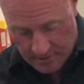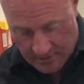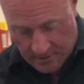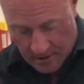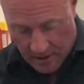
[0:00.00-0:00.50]

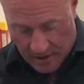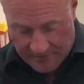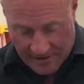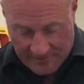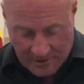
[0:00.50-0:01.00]
If
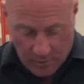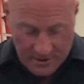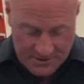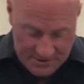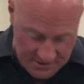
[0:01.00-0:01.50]
you have any
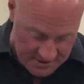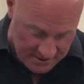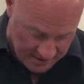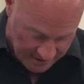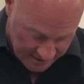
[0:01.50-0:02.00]
questions,
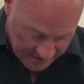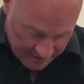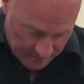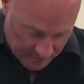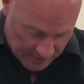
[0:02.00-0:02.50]

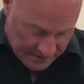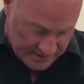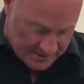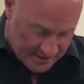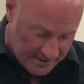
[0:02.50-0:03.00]

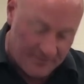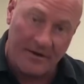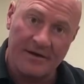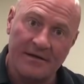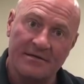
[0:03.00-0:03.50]
please
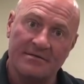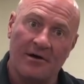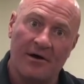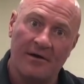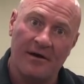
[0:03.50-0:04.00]
find us
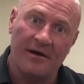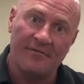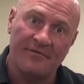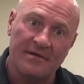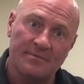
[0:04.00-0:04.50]
on
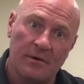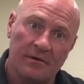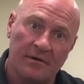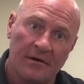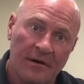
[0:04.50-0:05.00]
Facebook,